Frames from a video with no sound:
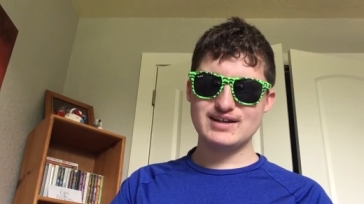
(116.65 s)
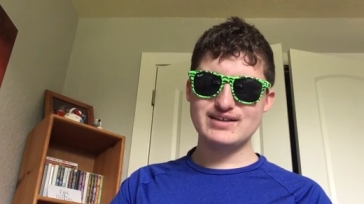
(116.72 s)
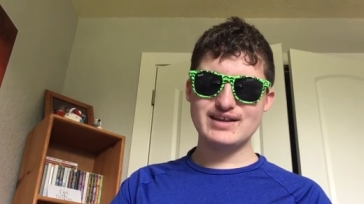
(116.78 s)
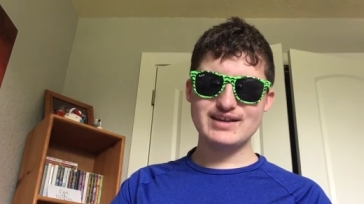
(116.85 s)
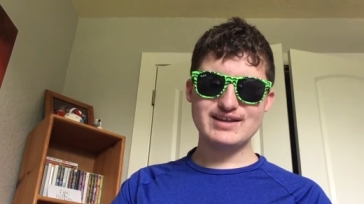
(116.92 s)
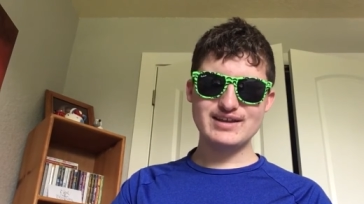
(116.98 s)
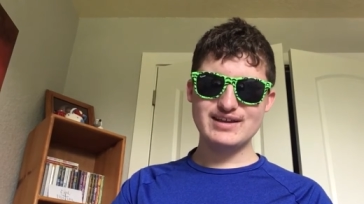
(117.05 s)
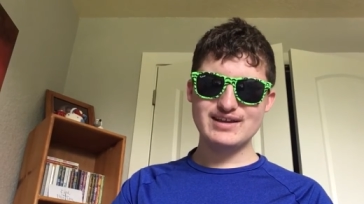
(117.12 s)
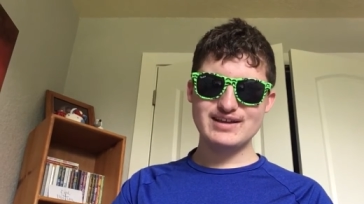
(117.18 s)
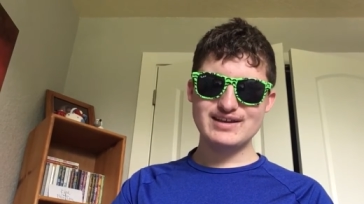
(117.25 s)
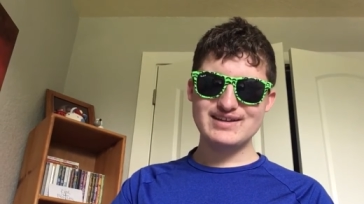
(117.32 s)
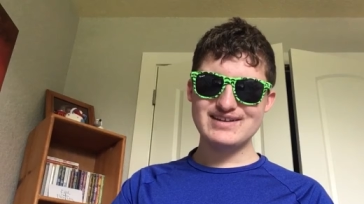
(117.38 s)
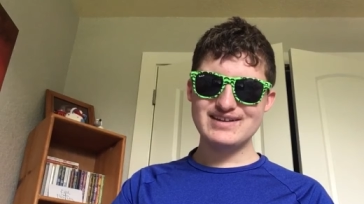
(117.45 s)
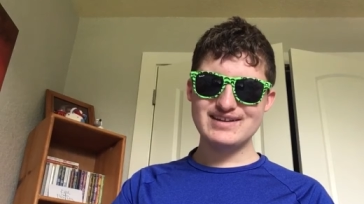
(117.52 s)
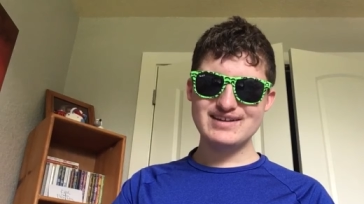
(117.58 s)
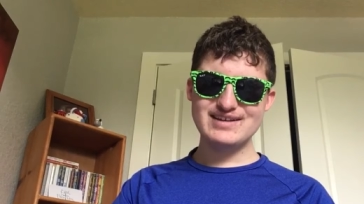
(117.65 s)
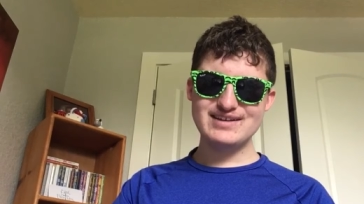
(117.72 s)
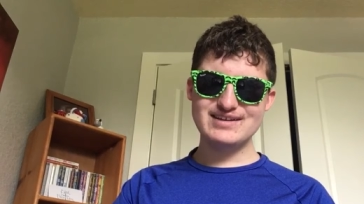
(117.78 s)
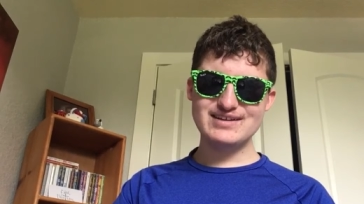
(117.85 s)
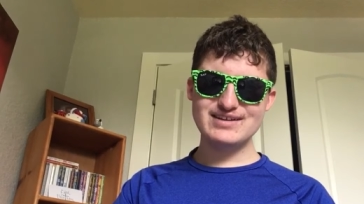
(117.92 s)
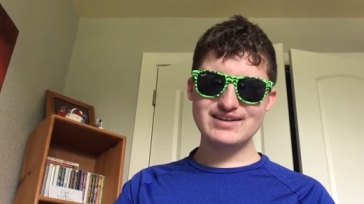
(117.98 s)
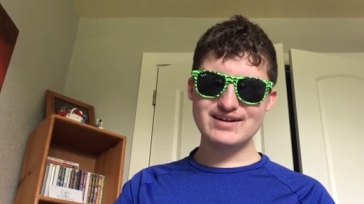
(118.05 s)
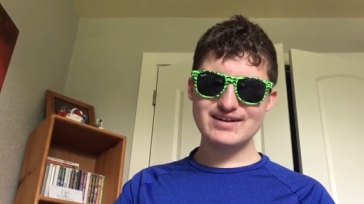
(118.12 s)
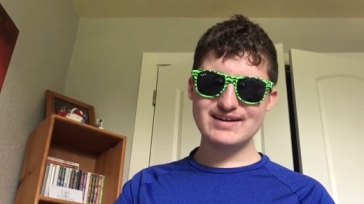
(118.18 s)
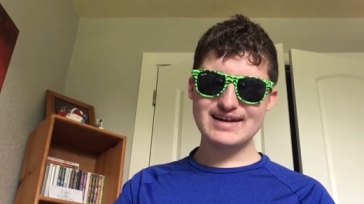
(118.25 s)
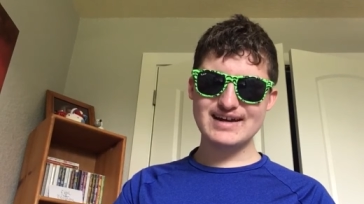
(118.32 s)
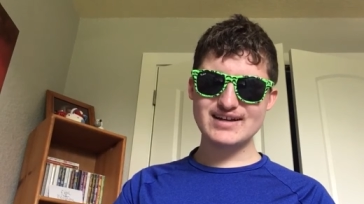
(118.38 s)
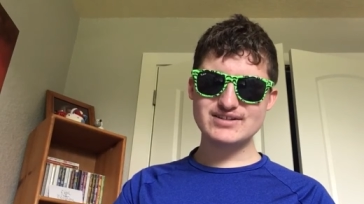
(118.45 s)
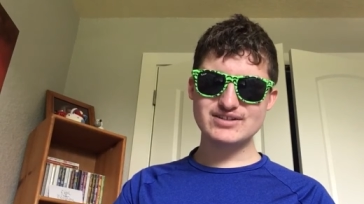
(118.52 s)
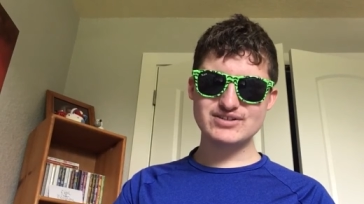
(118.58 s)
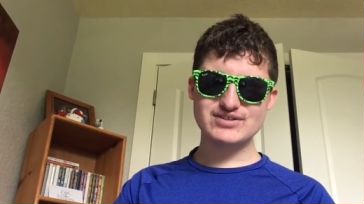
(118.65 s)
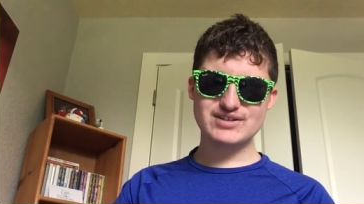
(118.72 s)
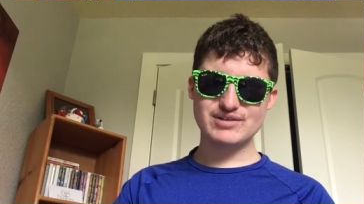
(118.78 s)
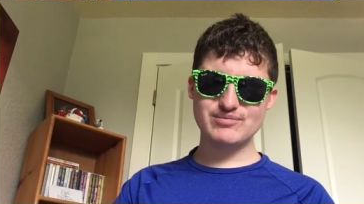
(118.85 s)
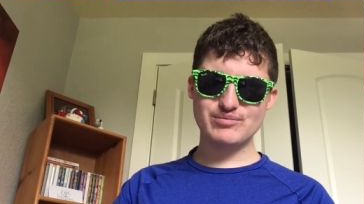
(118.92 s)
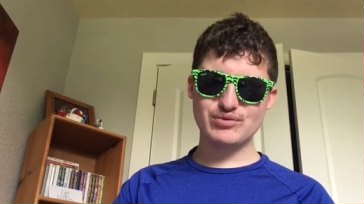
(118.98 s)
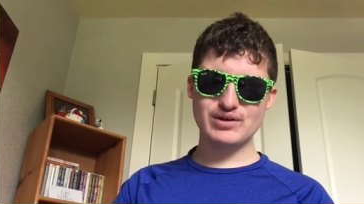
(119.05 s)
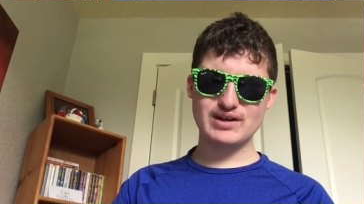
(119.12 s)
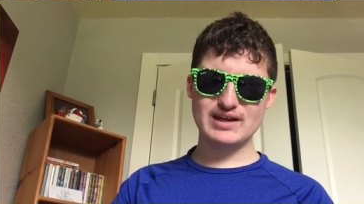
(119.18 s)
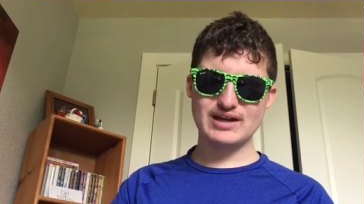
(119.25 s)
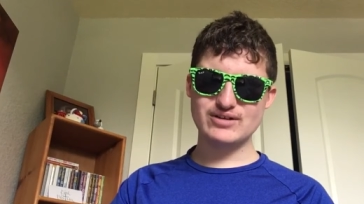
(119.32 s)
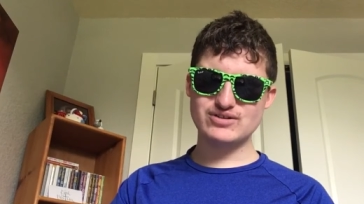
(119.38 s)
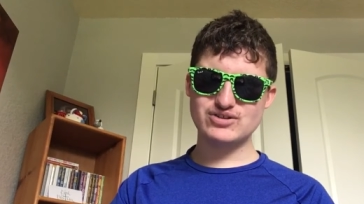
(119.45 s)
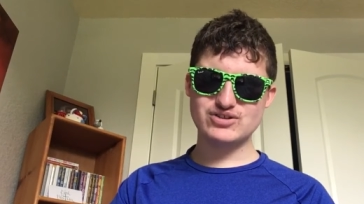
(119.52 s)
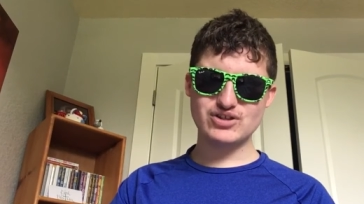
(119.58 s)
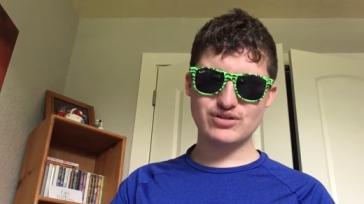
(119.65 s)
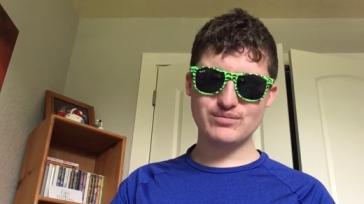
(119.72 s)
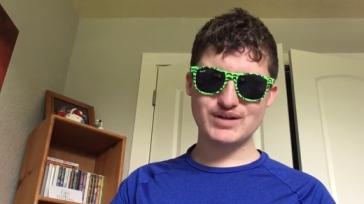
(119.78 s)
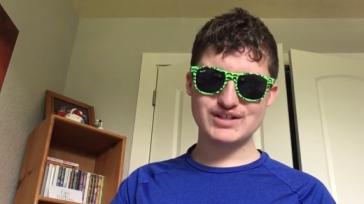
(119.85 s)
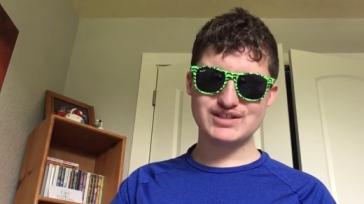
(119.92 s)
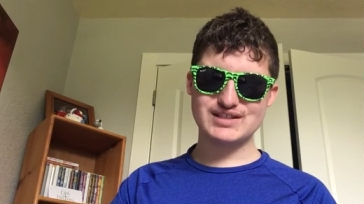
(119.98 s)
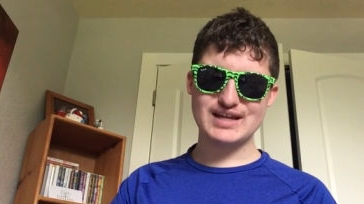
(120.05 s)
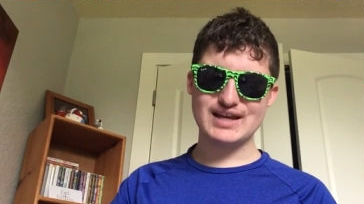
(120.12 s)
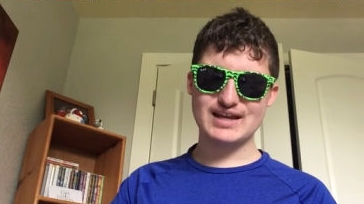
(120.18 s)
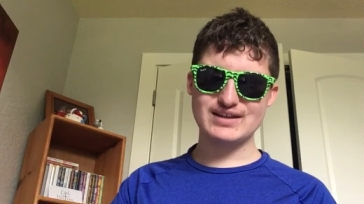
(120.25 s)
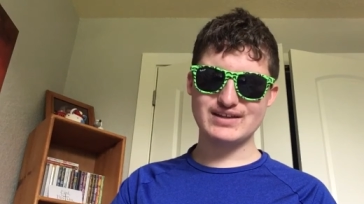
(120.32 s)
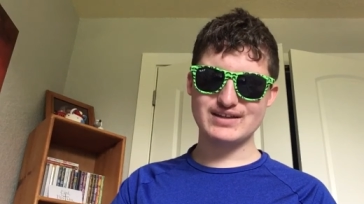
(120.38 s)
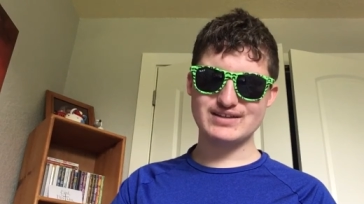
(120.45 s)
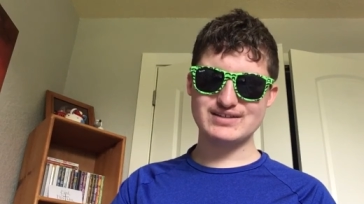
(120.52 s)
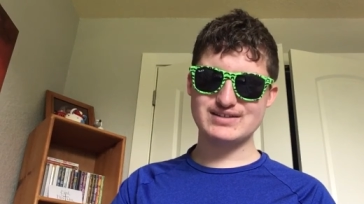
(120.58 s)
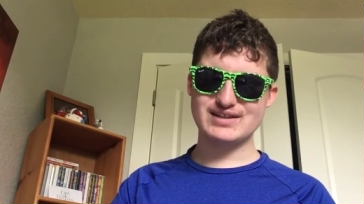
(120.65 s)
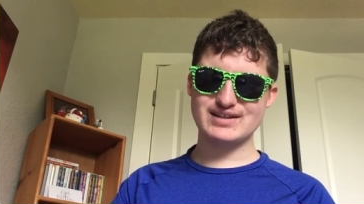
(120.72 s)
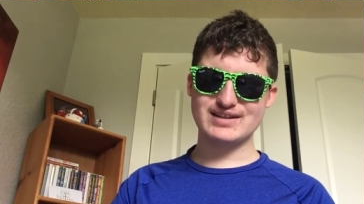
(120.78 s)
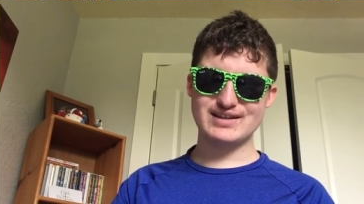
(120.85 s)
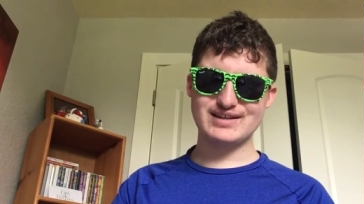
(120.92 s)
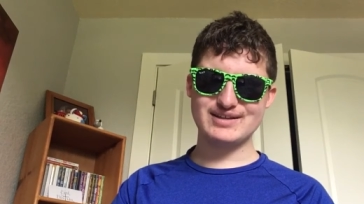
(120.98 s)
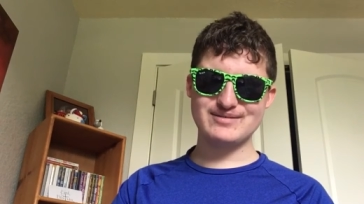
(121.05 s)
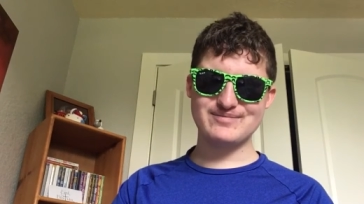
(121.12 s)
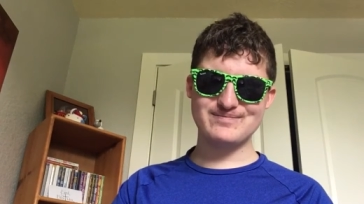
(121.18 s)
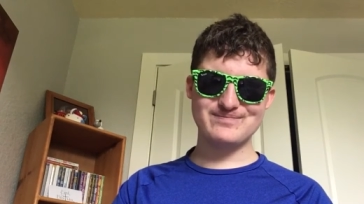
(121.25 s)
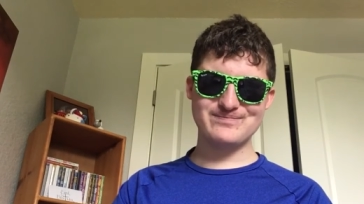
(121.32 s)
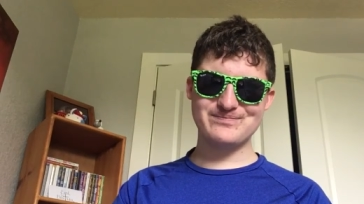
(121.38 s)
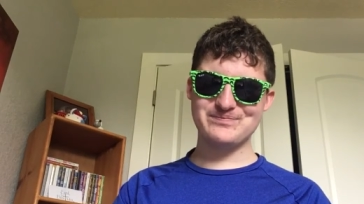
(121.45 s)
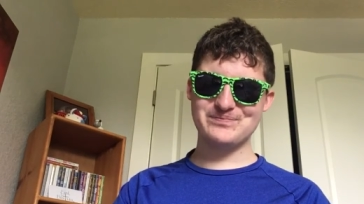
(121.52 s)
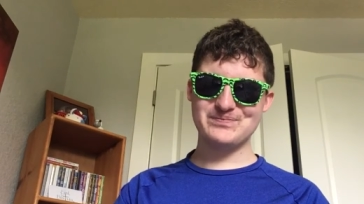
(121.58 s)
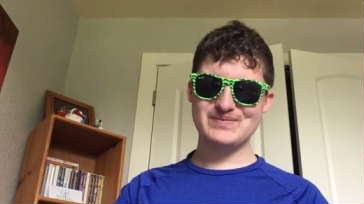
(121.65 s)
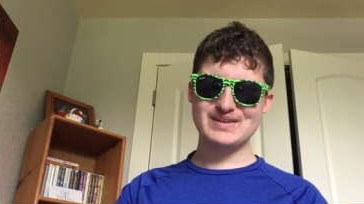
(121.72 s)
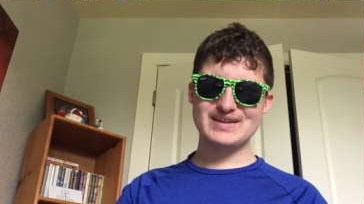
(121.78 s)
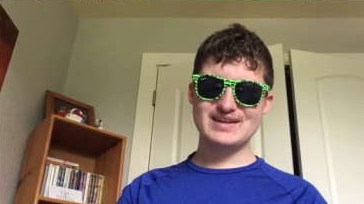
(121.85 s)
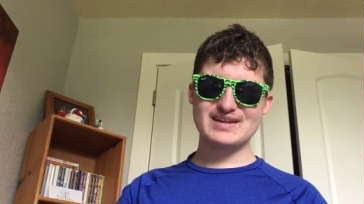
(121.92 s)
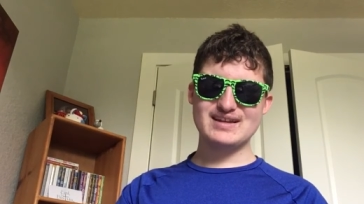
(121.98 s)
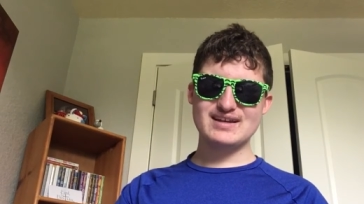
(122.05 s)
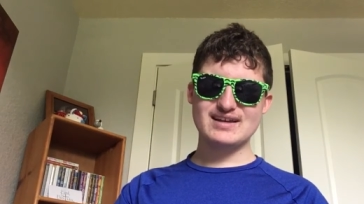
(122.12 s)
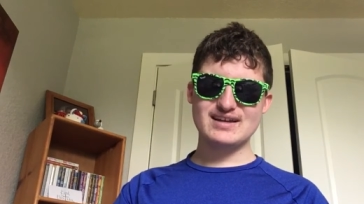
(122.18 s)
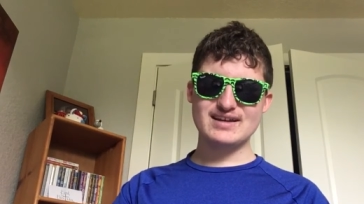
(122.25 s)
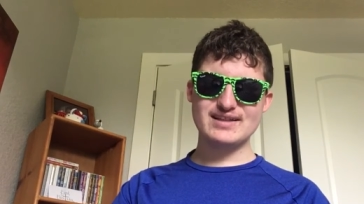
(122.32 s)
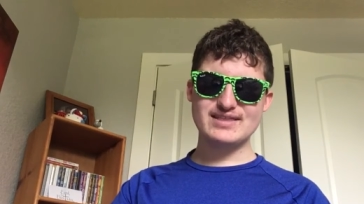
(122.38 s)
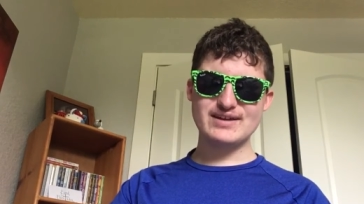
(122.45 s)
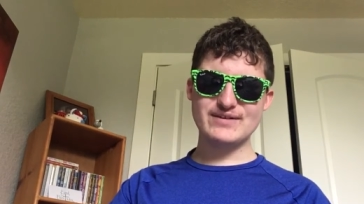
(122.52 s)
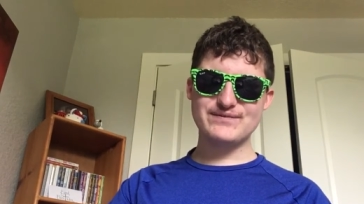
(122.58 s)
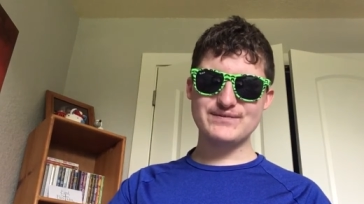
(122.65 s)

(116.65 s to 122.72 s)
Like, young actors can bring out so much talent and like they're